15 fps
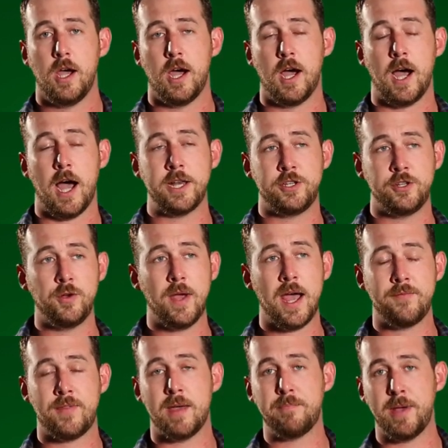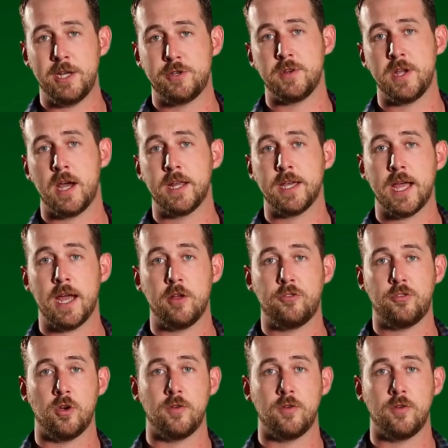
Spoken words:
I do have that Patreon account.